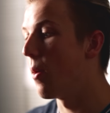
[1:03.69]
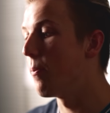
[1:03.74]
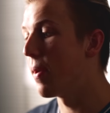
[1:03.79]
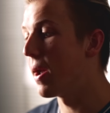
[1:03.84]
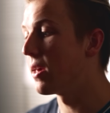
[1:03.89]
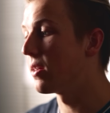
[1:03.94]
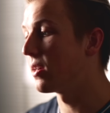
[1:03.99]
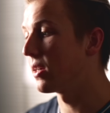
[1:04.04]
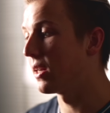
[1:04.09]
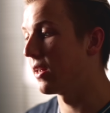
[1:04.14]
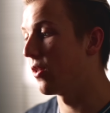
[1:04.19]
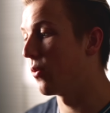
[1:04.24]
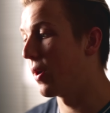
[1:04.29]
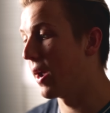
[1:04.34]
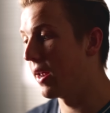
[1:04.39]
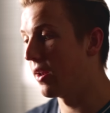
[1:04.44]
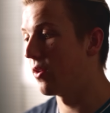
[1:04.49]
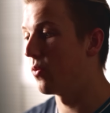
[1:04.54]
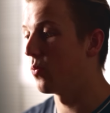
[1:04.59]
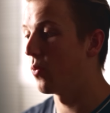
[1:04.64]
Basically, the
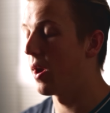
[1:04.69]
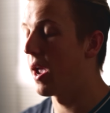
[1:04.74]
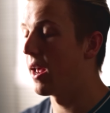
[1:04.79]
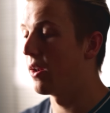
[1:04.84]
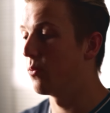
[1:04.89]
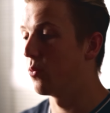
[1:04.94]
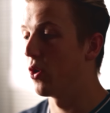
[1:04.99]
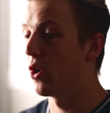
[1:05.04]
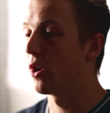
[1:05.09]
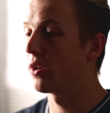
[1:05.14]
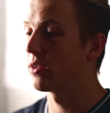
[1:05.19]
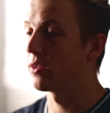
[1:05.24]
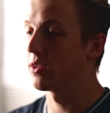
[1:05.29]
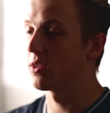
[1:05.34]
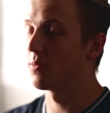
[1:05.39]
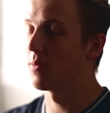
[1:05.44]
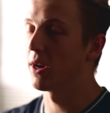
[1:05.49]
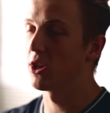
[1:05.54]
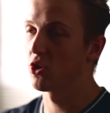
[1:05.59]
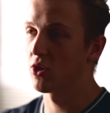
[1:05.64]
way it had worked
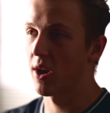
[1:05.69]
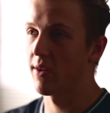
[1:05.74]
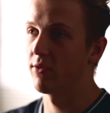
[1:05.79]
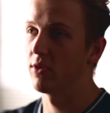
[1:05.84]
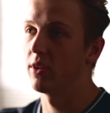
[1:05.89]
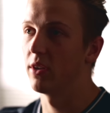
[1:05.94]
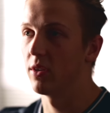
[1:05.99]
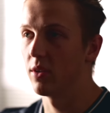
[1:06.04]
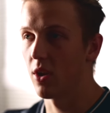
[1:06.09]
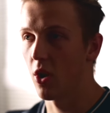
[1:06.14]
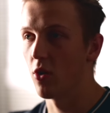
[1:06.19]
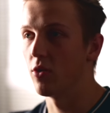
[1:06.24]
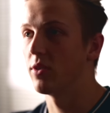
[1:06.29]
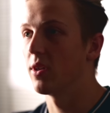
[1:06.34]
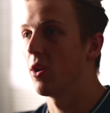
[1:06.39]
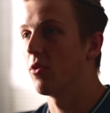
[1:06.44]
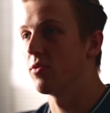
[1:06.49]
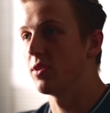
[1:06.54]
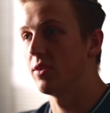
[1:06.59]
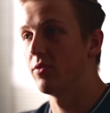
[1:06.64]
is my travel and
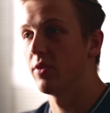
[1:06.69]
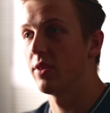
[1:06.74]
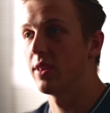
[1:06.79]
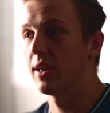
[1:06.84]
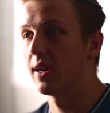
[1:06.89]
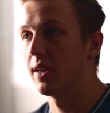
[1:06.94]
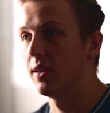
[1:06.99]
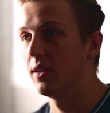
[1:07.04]
hotels and everything,